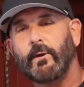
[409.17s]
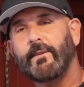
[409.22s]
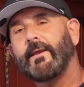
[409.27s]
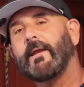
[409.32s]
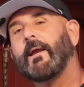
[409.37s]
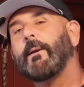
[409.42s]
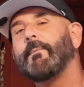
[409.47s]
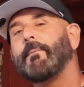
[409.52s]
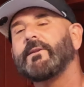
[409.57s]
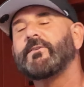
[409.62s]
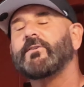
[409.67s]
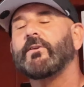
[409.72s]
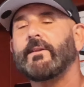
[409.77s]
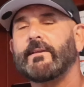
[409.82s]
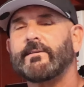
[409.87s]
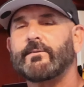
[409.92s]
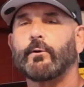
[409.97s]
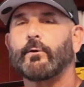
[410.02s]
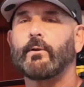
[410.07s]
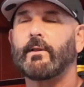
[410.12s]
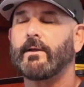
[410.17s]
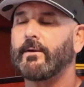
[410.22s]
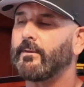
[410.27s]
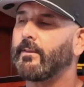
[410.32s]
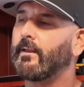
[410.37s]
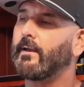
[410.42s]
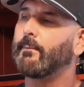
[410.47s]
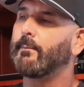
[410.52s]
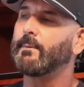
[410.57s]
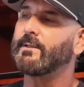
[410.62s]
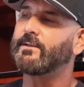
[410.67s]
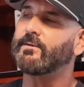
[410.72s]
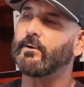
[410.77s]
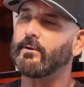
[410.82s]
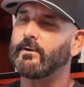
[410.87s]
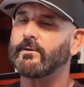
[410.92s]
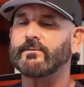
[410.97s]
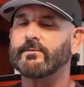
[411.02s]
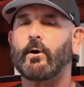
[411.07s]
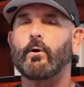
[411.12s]
I think I mentioned this earlier, the
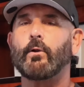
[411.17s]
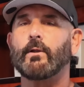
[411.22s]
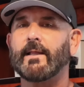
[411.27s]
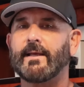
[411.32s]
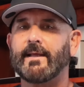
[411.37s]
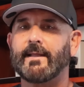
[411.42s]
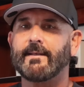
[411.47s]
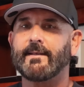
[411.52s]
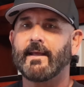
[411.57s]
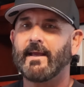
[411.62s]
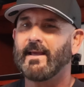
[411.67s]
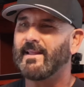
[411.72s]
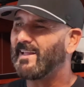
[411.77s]
material's all in.